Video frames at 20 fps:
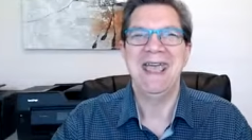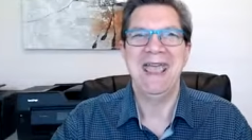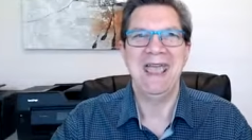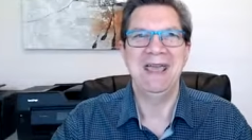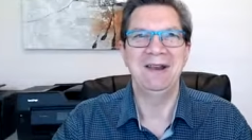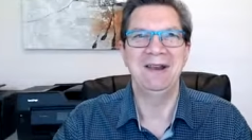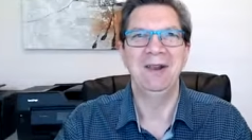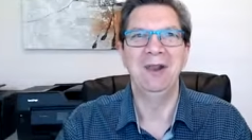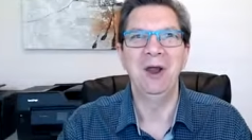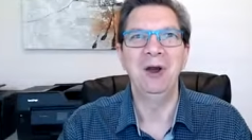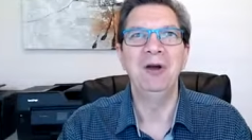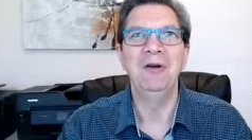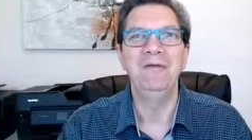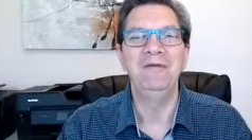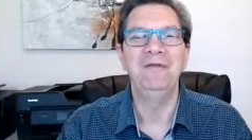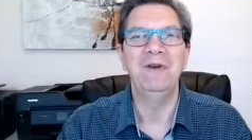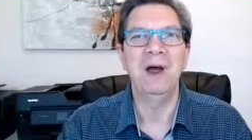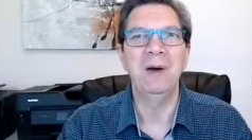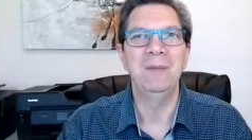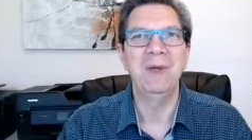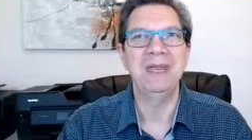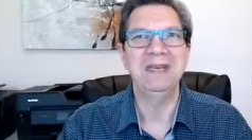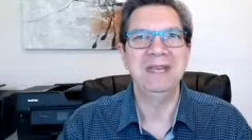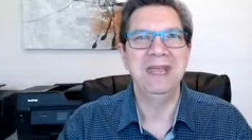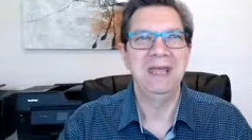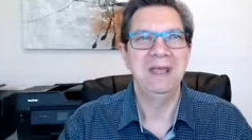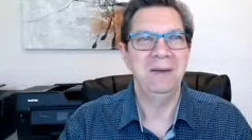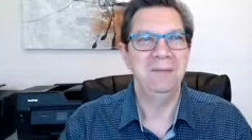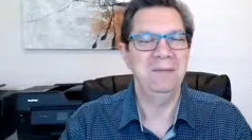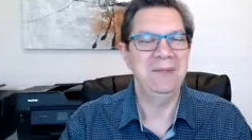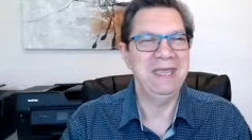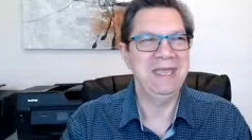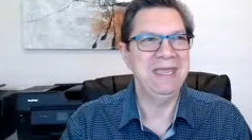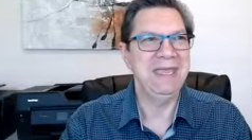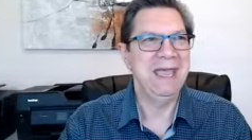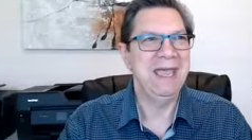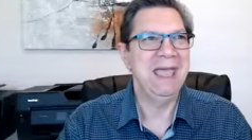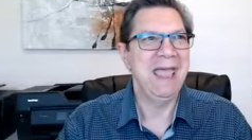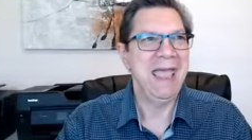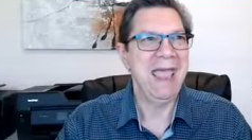and learn from it,
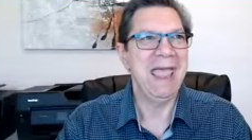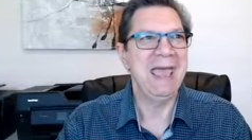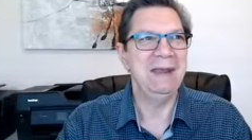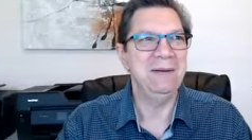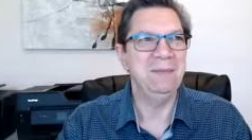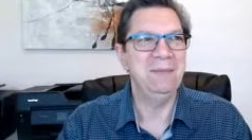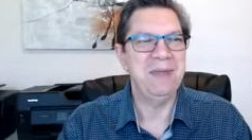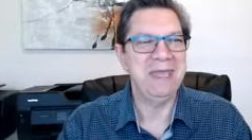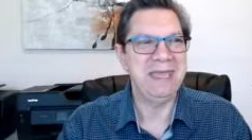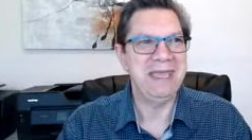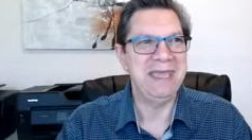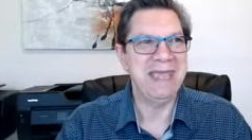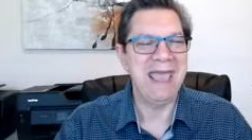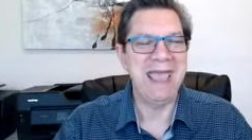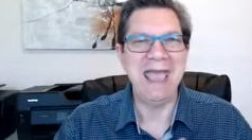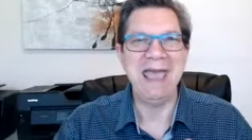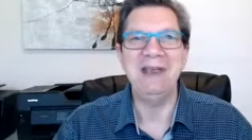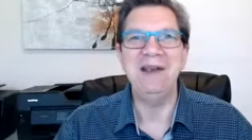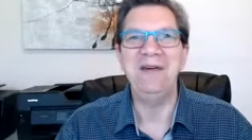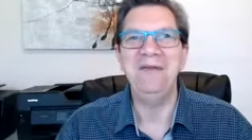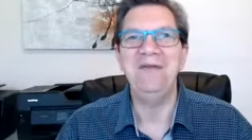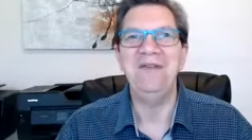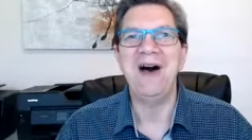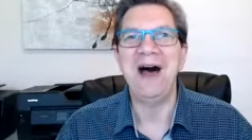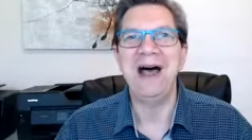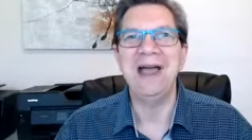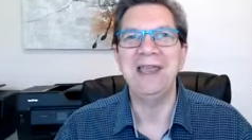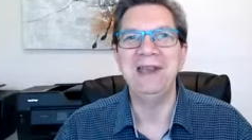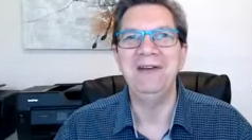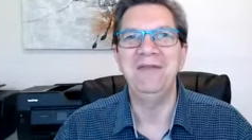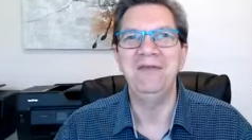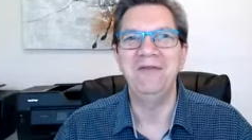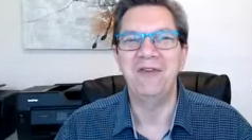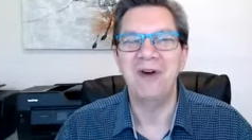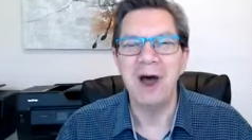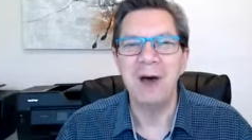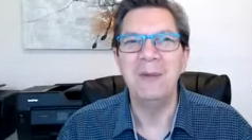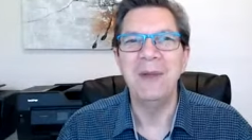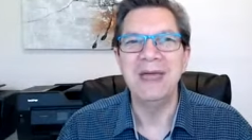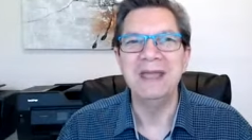be and be edified
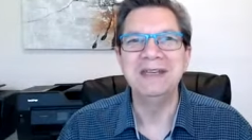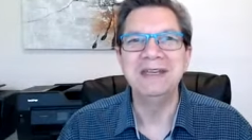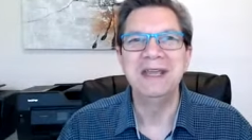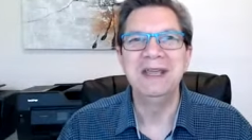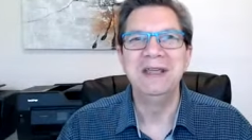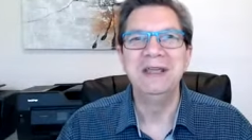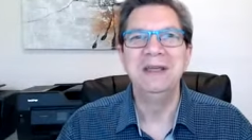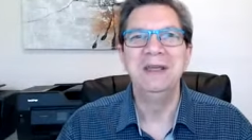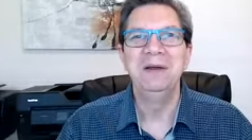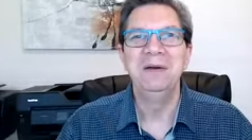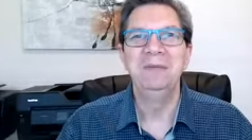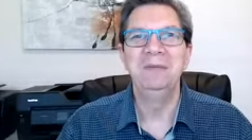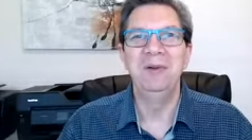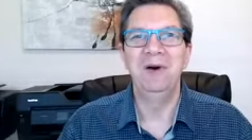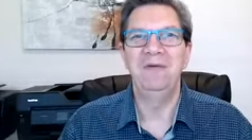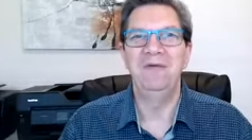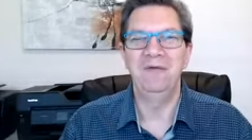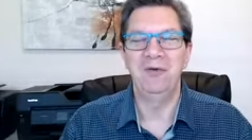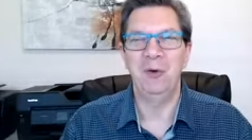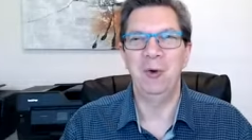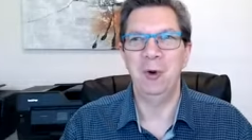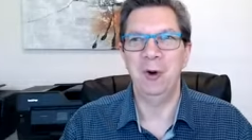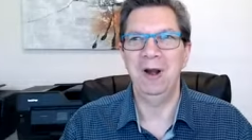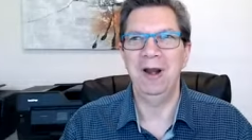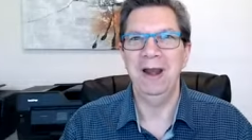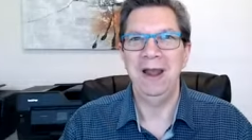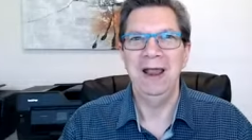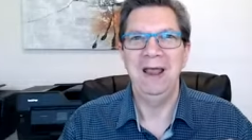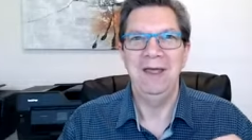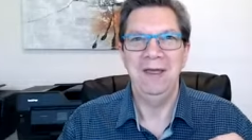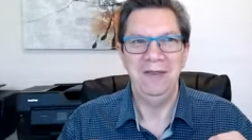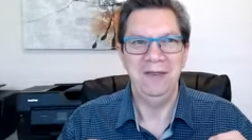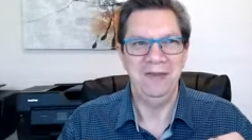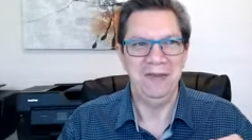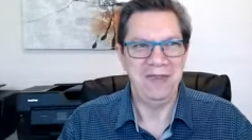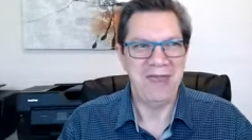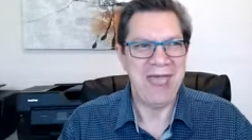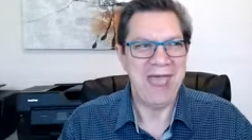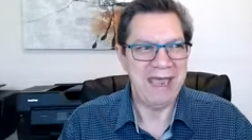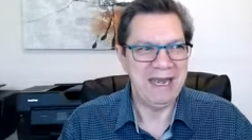from it before
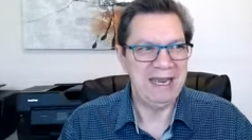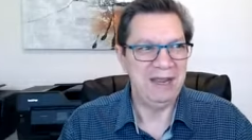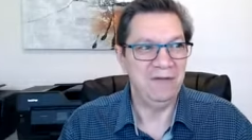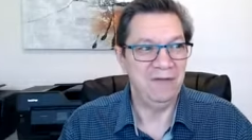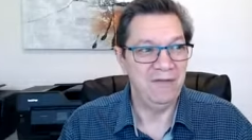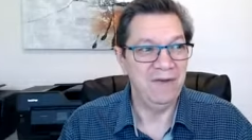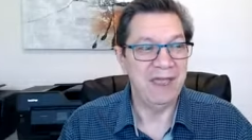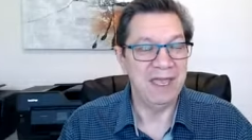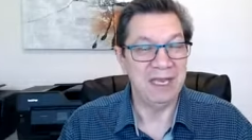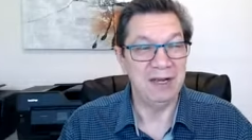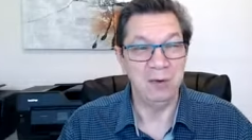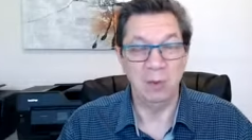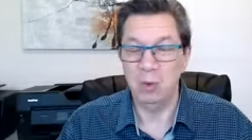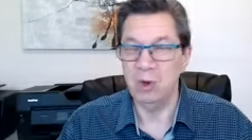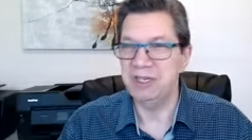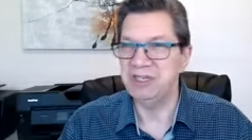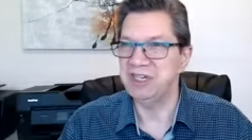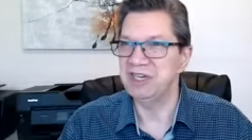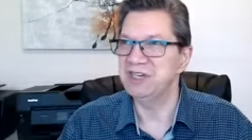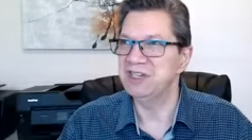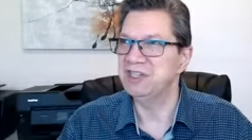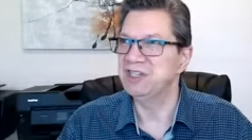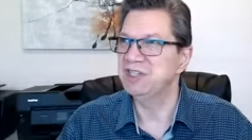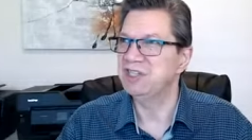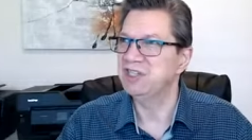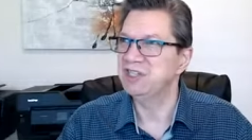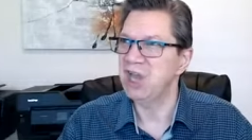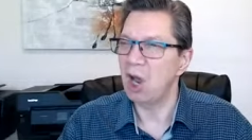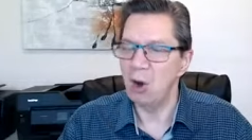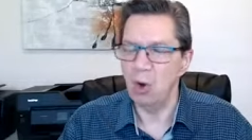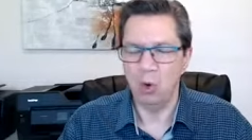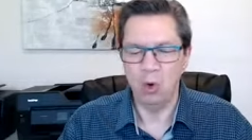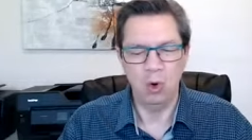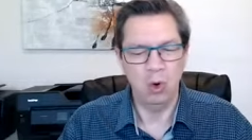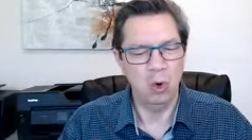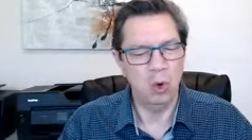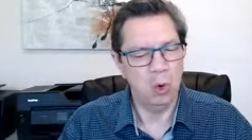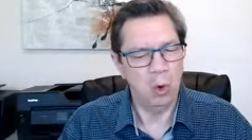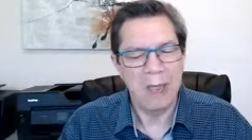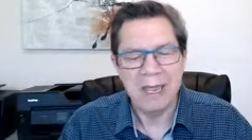that event, which is so
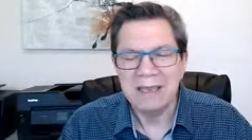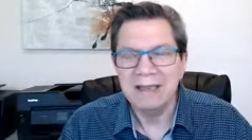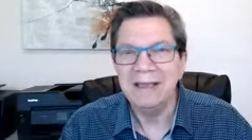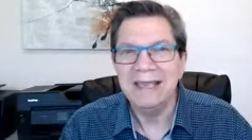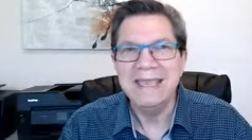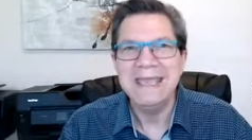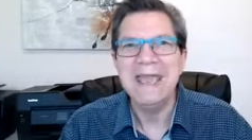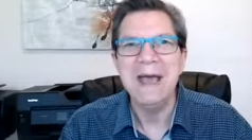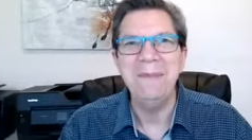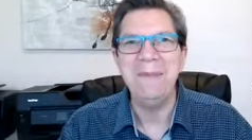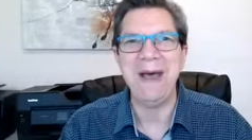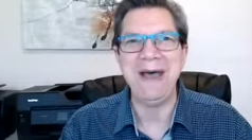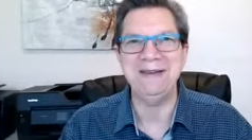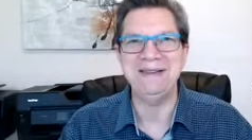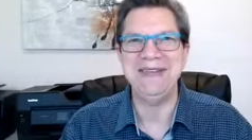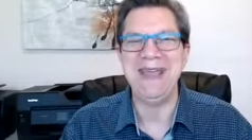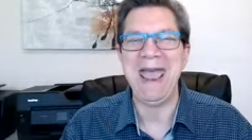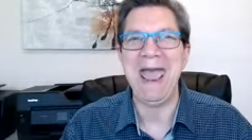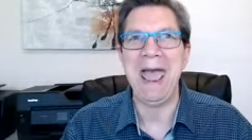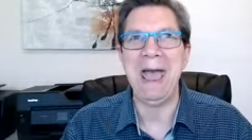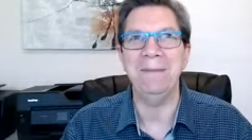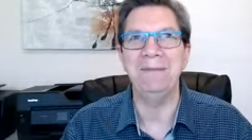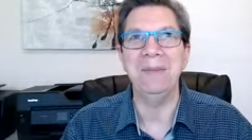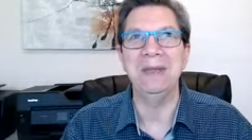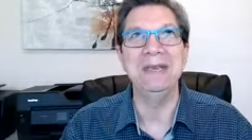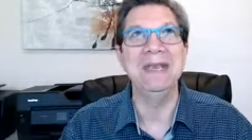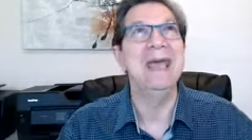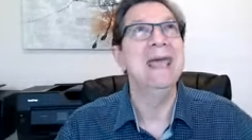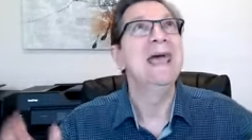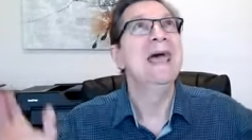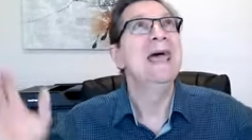quickly about to happen.